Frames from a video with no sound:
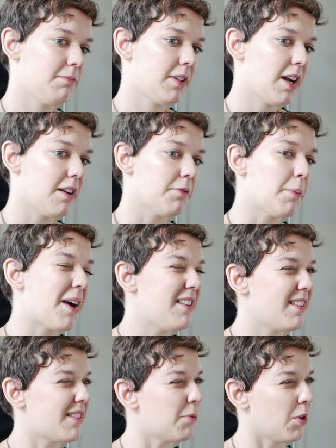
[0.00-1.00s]
kind of
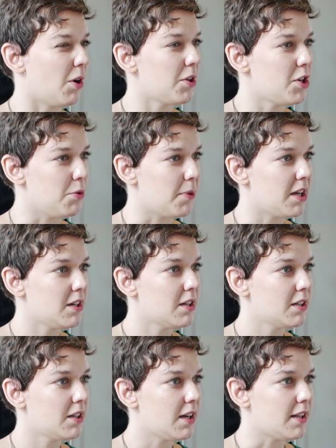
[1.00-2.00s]
reminds us that we're all
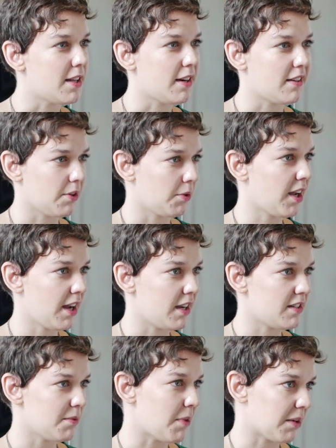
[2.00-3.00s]
human and that it's
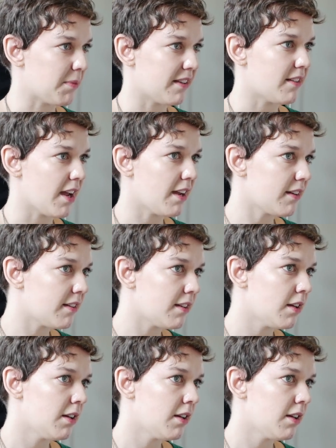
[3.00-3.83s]
okay to make mistakes.